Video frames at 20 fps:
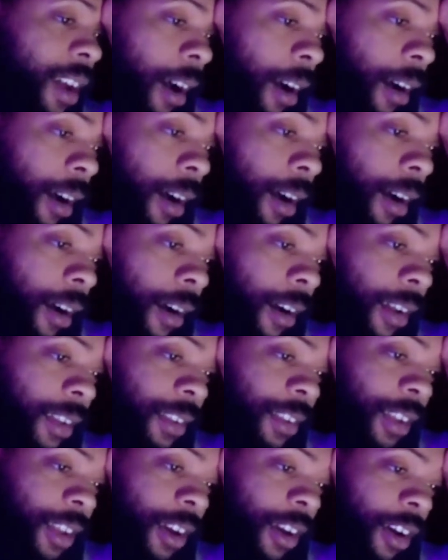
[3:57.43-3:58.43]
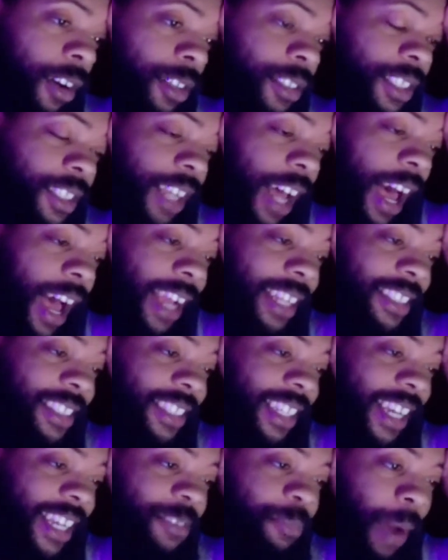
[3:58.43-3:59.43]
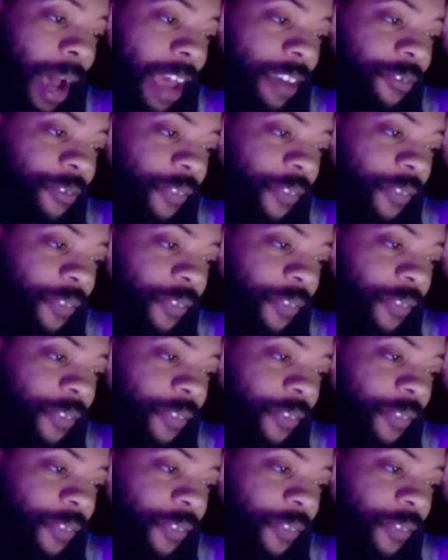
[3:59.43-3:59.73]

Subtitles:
Oh no, sign says my